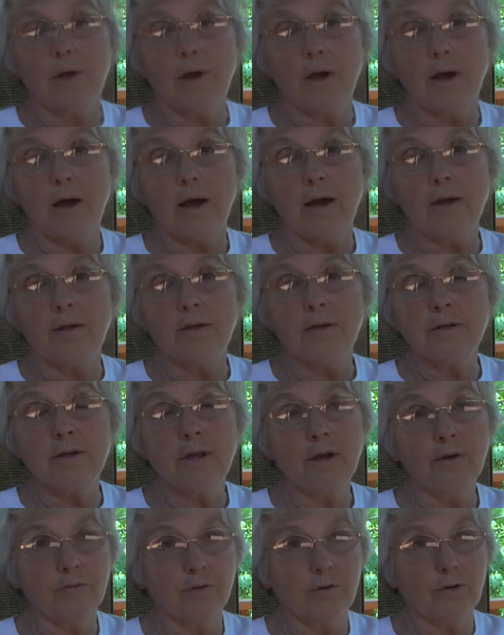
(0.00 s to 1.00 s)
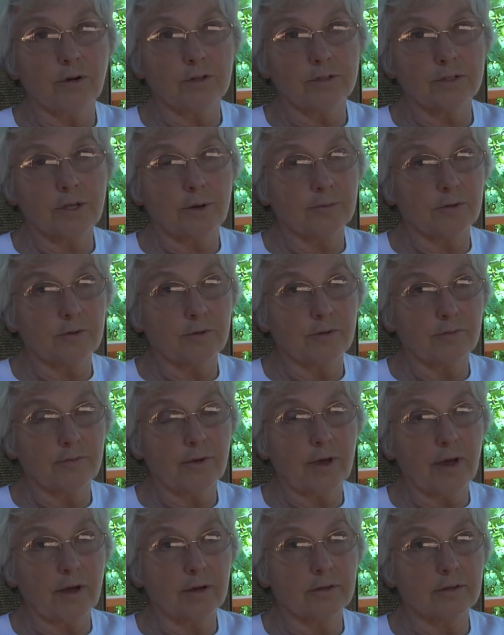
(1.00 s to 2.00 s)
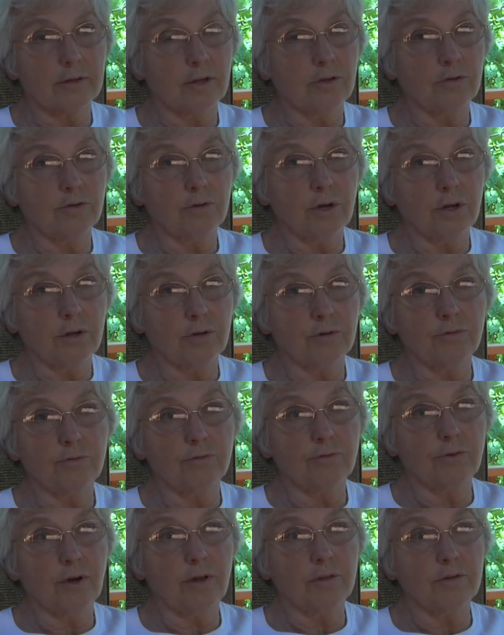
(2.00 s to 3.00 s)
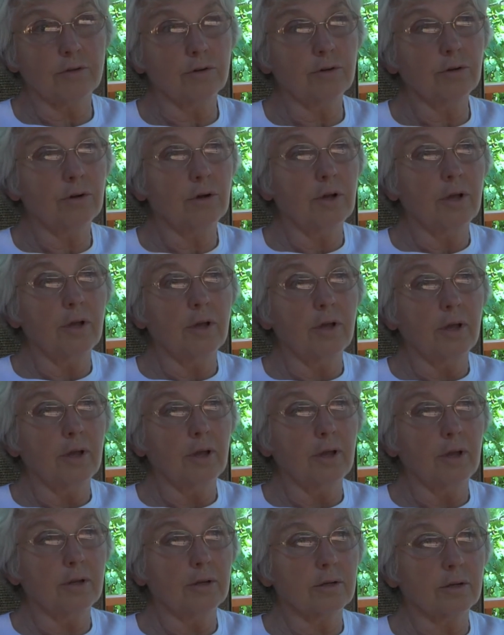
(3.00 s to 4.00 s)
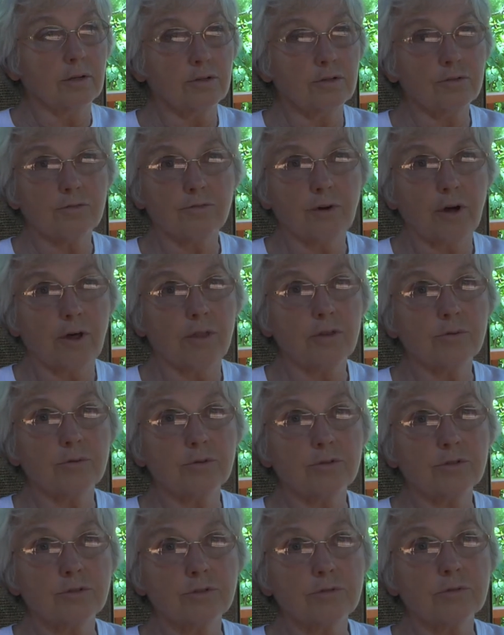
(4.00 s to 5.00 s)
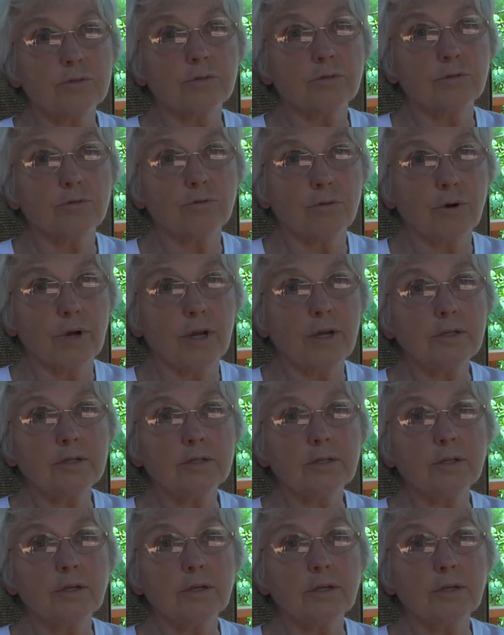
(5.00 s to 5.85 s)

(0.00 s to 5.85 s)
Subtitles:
I never accepted the fact that you had a new father, and because your father was great,